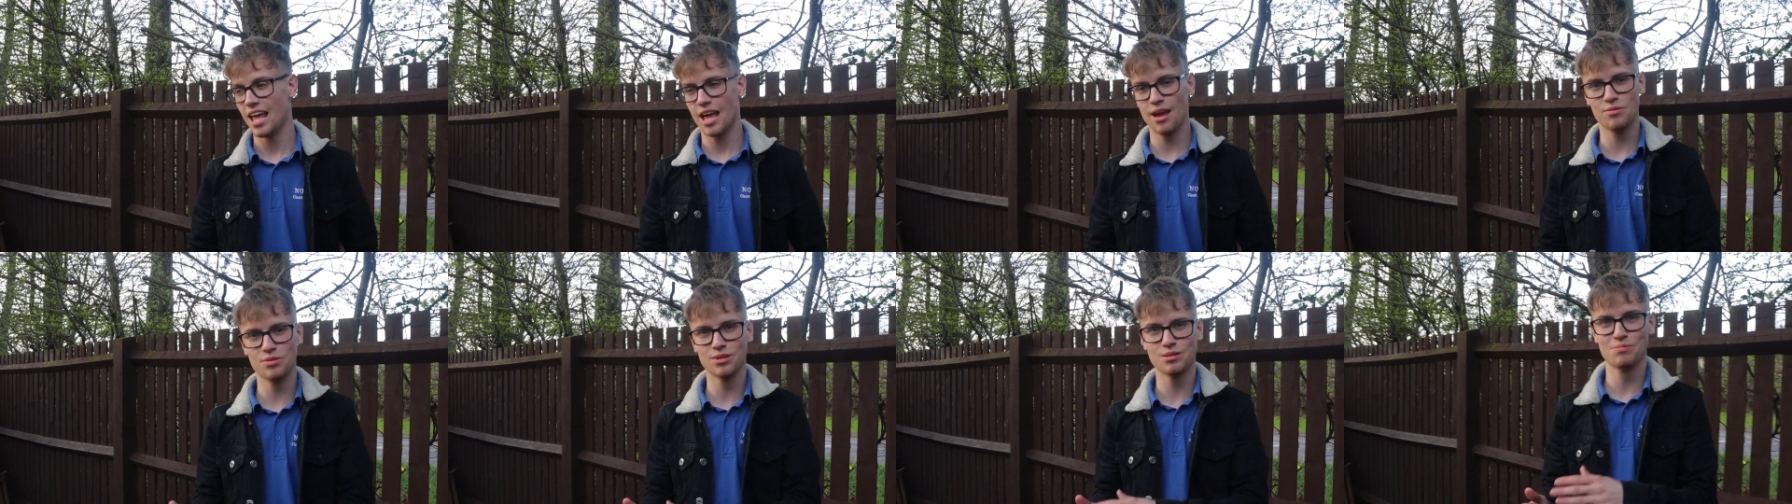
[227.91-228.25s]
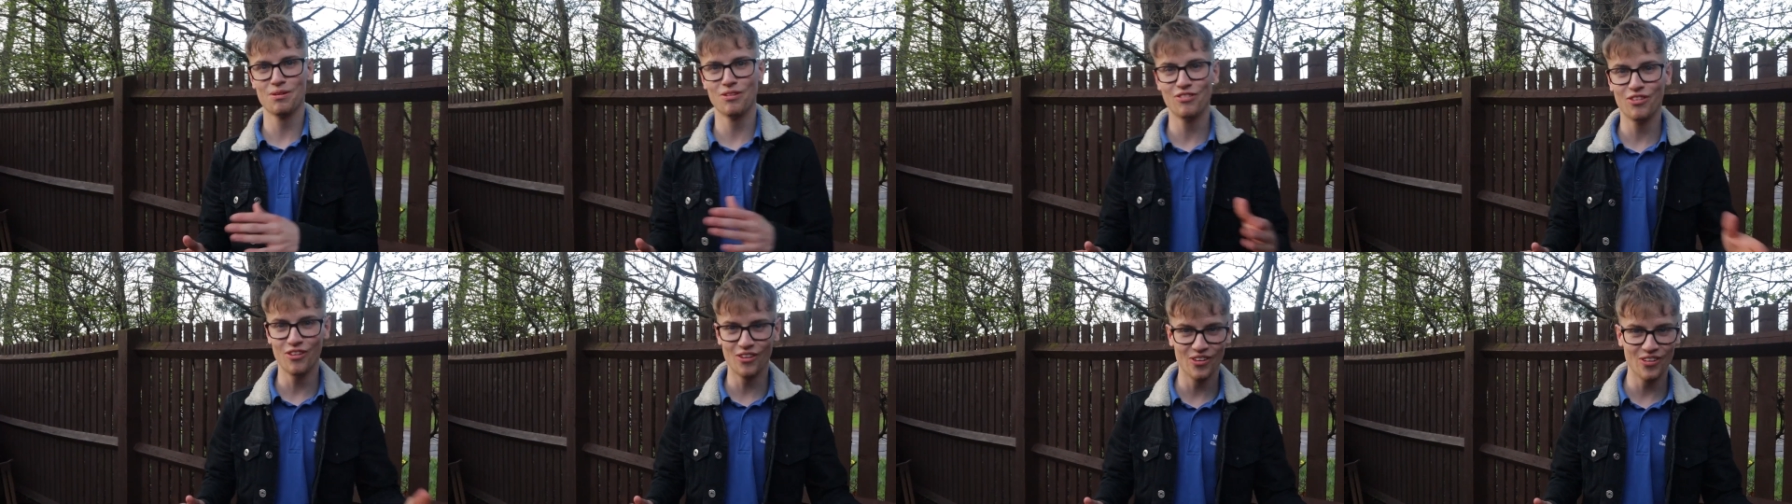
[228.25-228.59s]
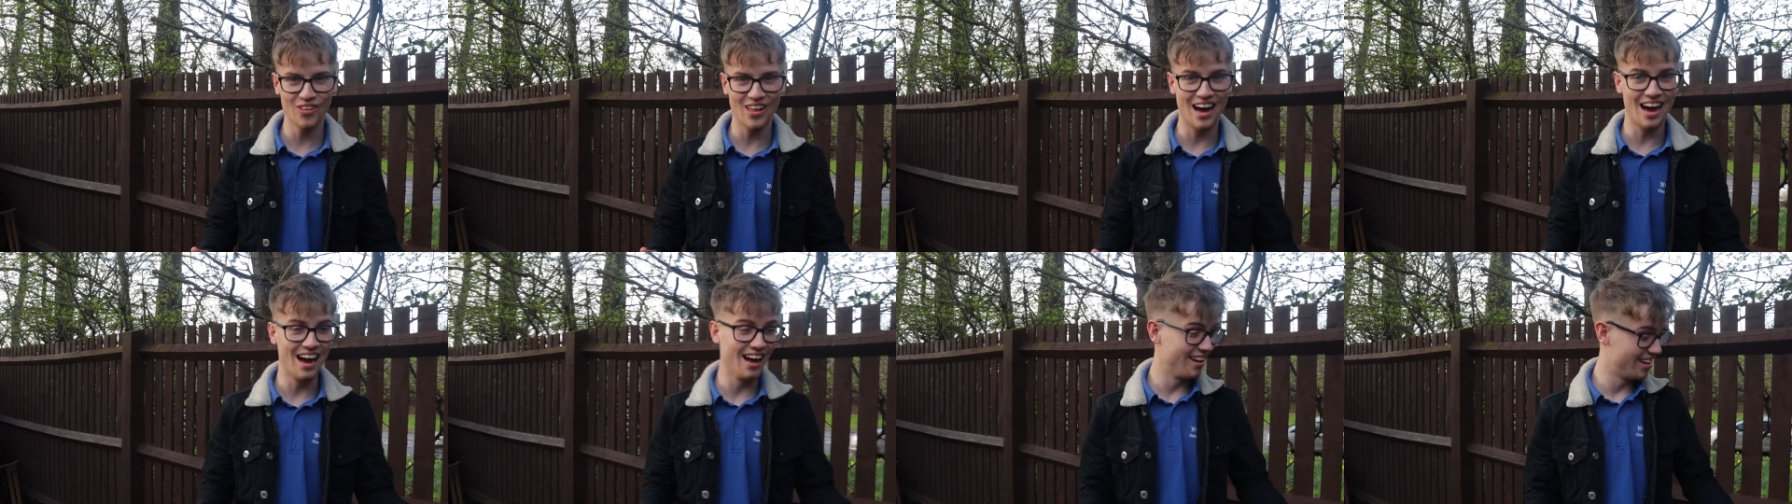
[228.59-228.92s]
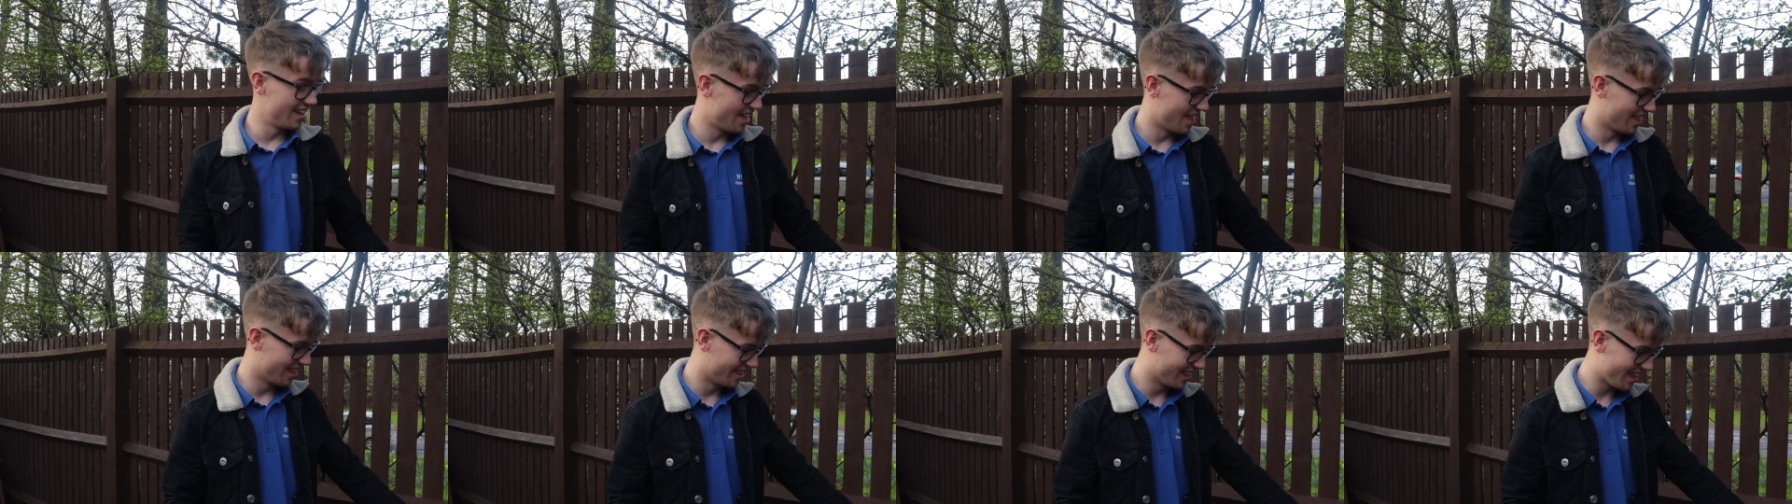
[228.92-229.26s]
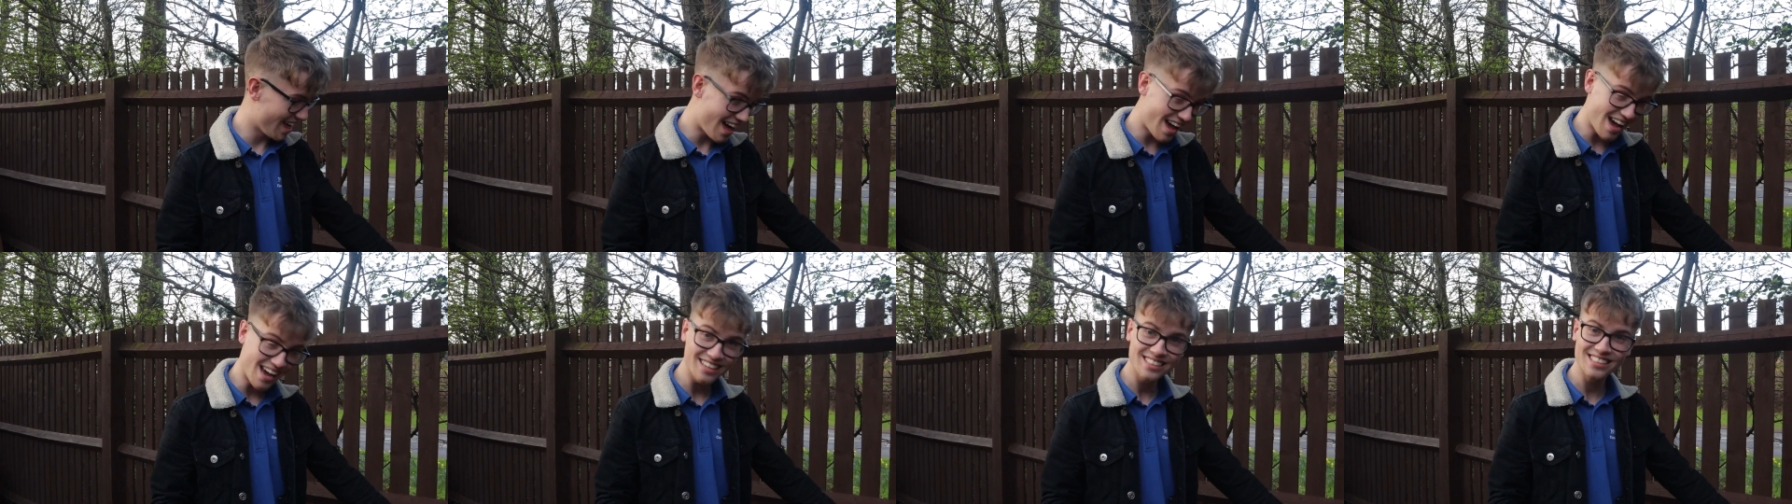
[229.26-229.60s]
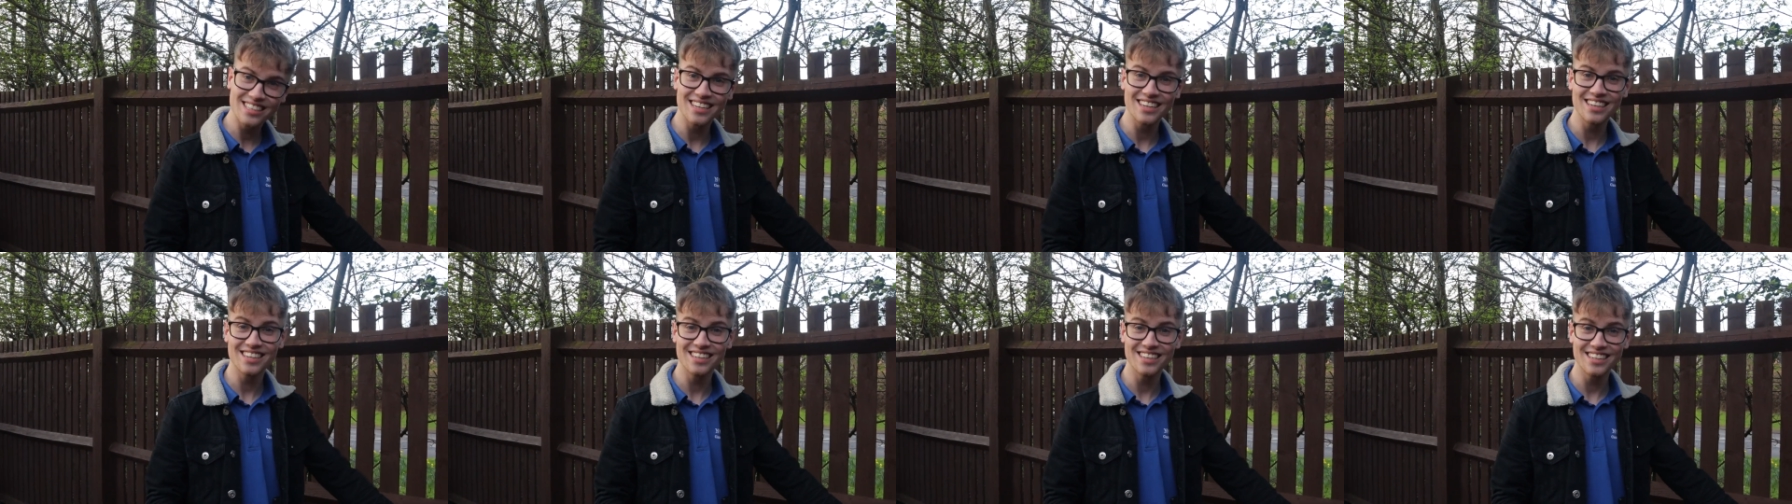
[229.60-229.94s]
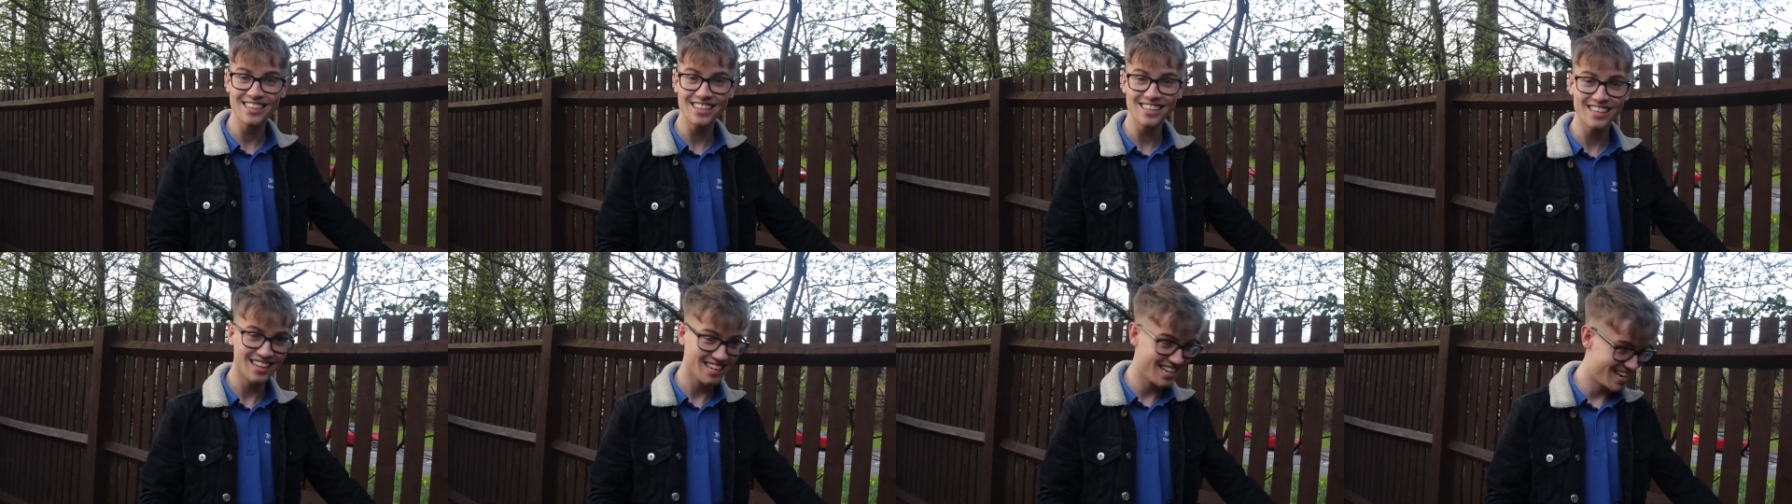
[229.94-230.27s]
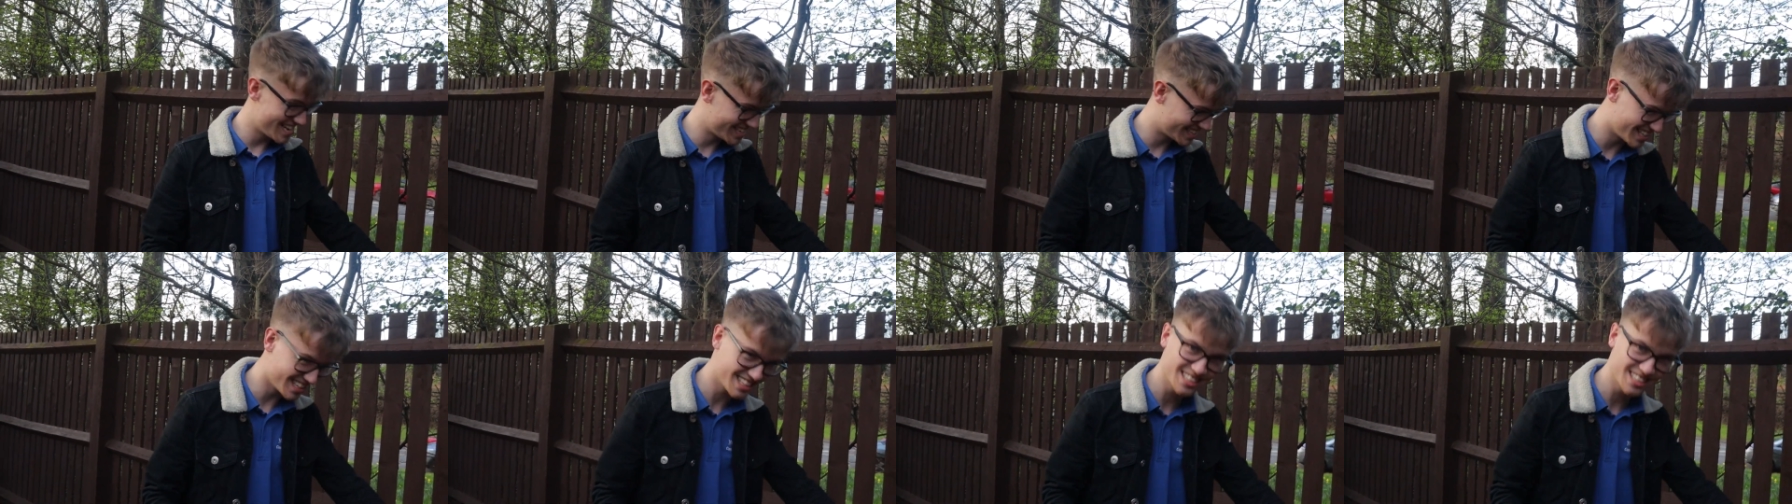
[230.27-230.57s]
it was before that. That is